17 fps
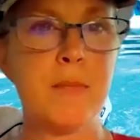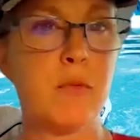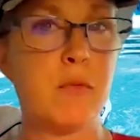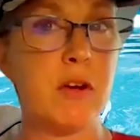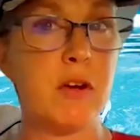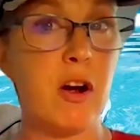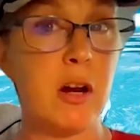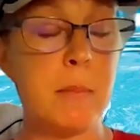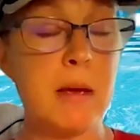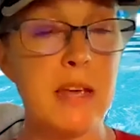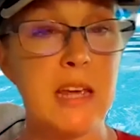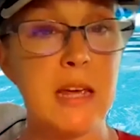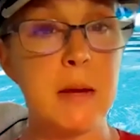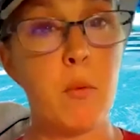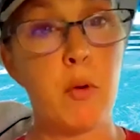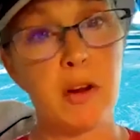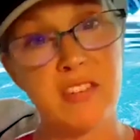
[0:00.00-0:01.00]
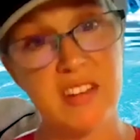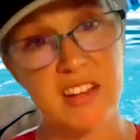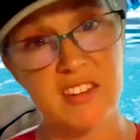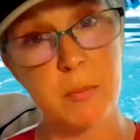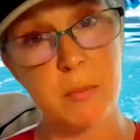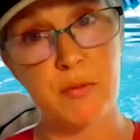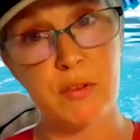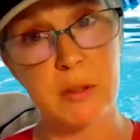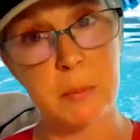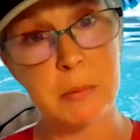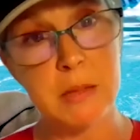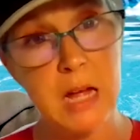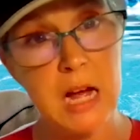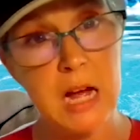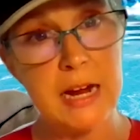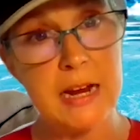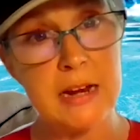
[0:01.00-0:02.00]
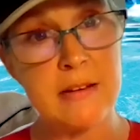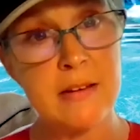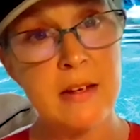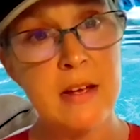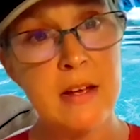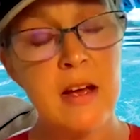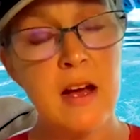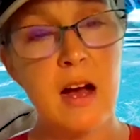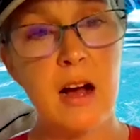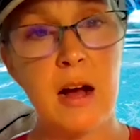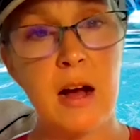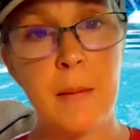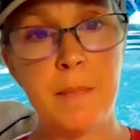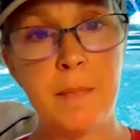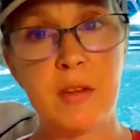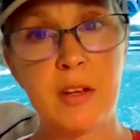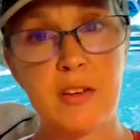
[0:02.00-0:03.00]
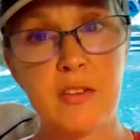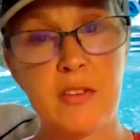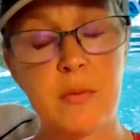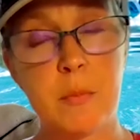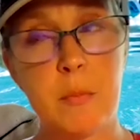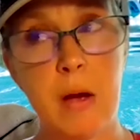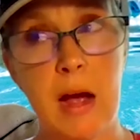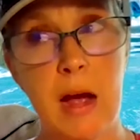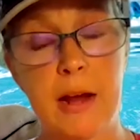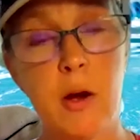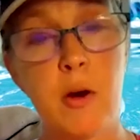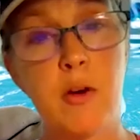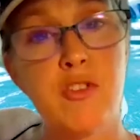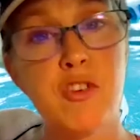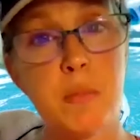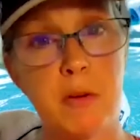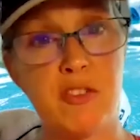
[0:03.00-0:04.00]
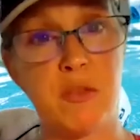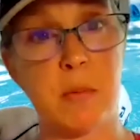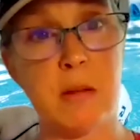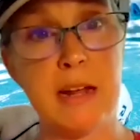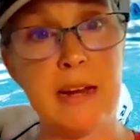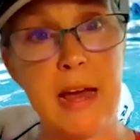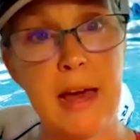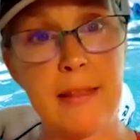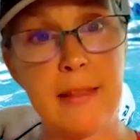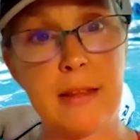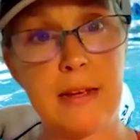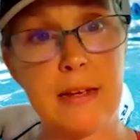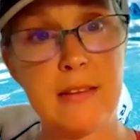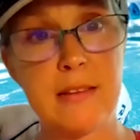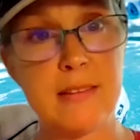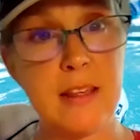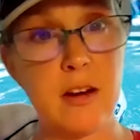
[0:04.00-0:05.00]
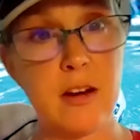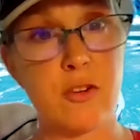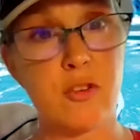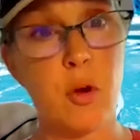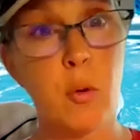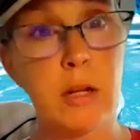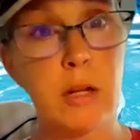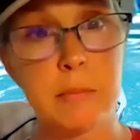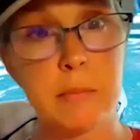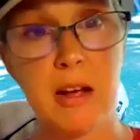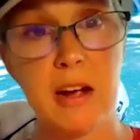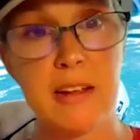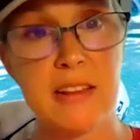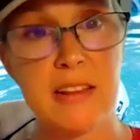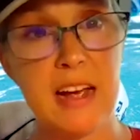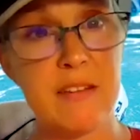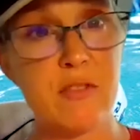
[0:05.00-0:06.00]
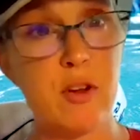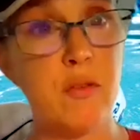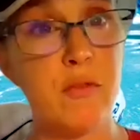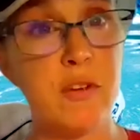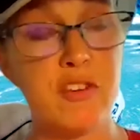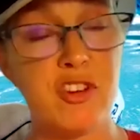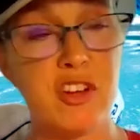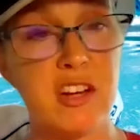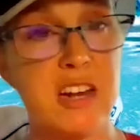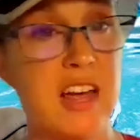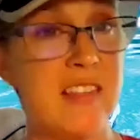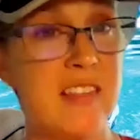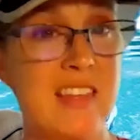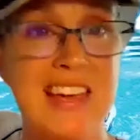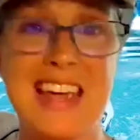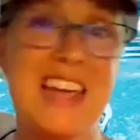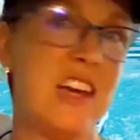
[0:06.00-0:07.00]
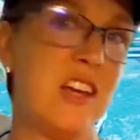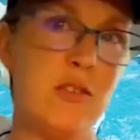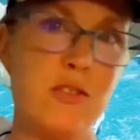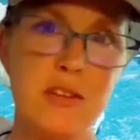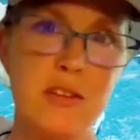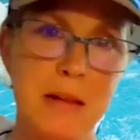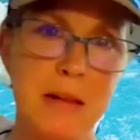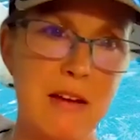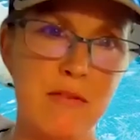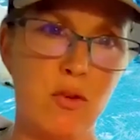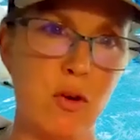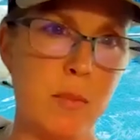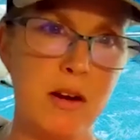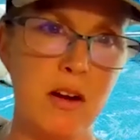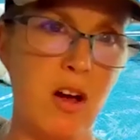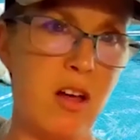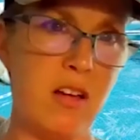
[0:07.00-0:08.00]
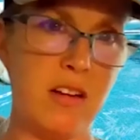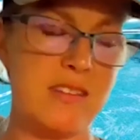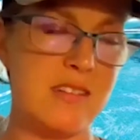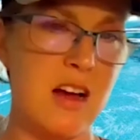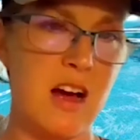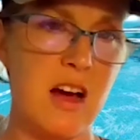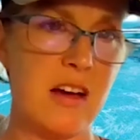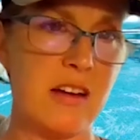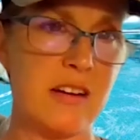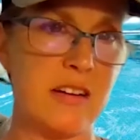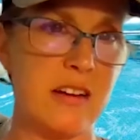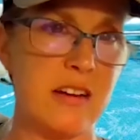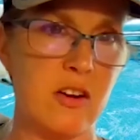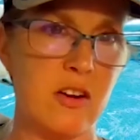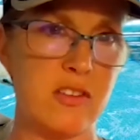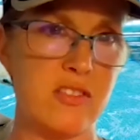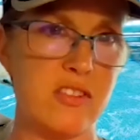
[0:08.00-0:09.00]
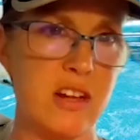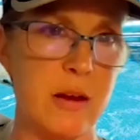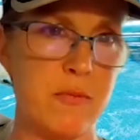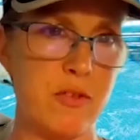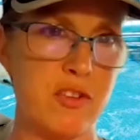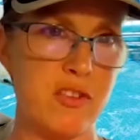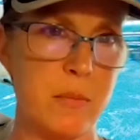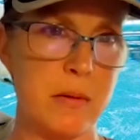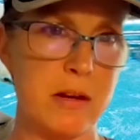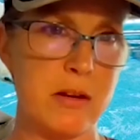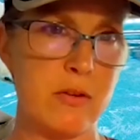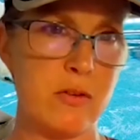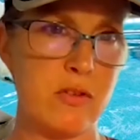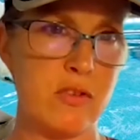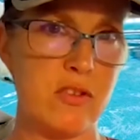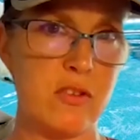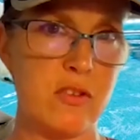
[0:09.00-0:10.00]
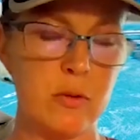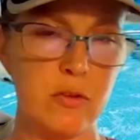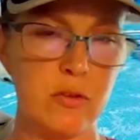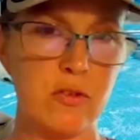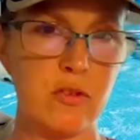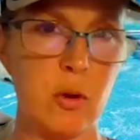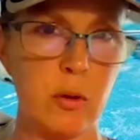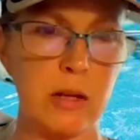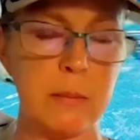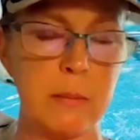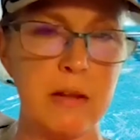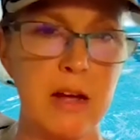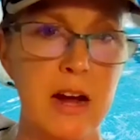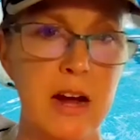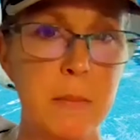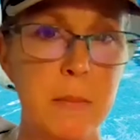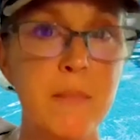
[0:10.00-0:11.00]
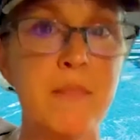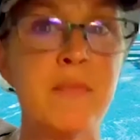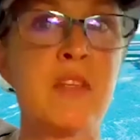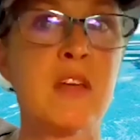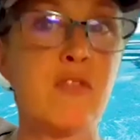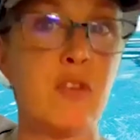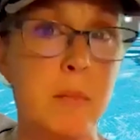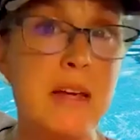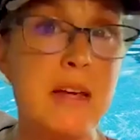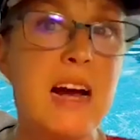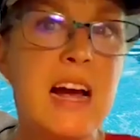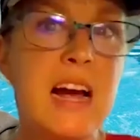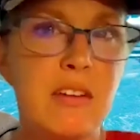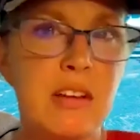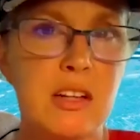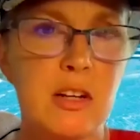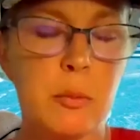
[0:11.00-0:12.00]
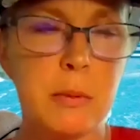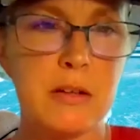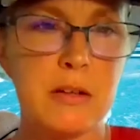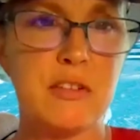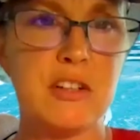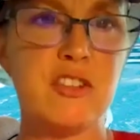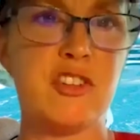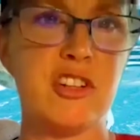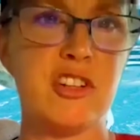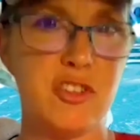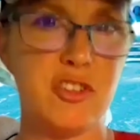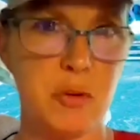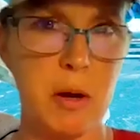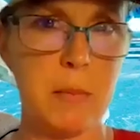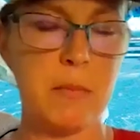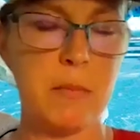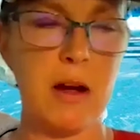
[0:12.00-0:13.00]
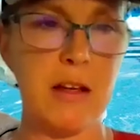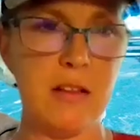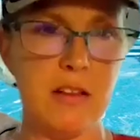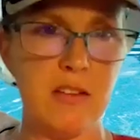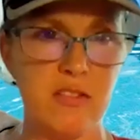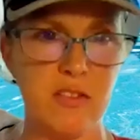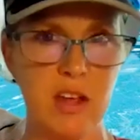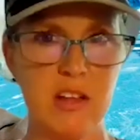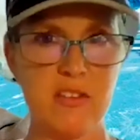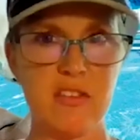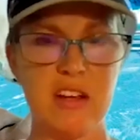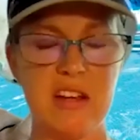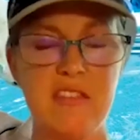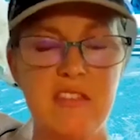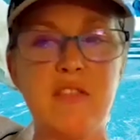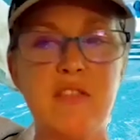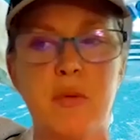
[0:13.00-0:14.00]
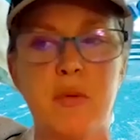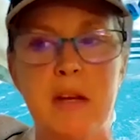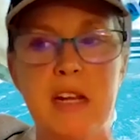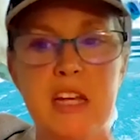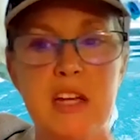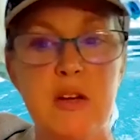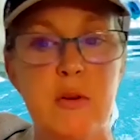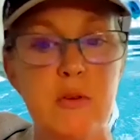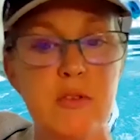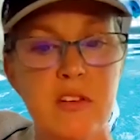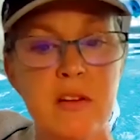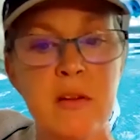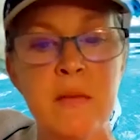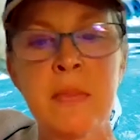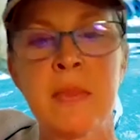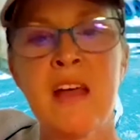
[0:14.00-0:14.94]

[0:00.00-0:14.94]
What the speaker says: regarding making it more accessible for the blind, because I coach a bunch of blind athletes that are totally blind, that have no vision, and they can't use the platform at all. It's not at all set up for somebody who's totally blind. But for me, I have a little bit of vision, so it's easy for me to use. And